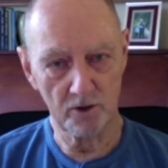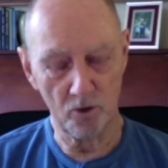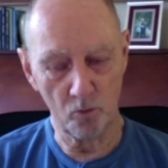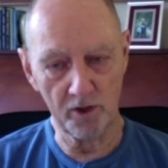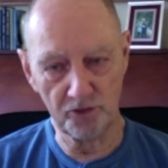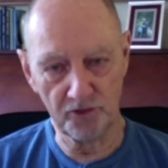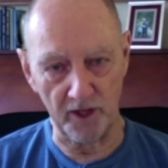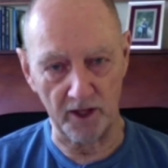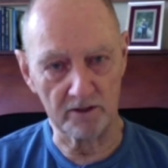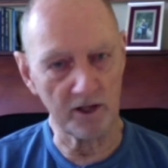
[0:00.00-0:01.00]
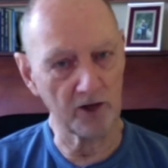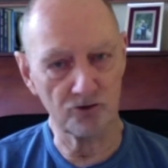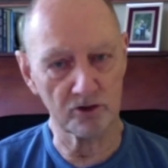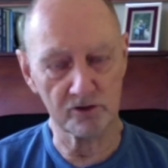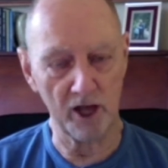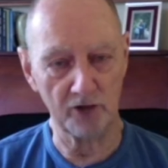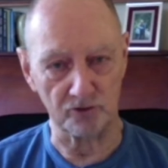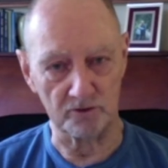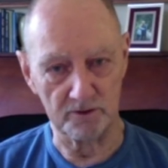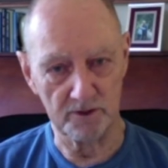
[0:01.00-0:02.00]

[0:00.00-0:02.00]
We think, nature doesn't.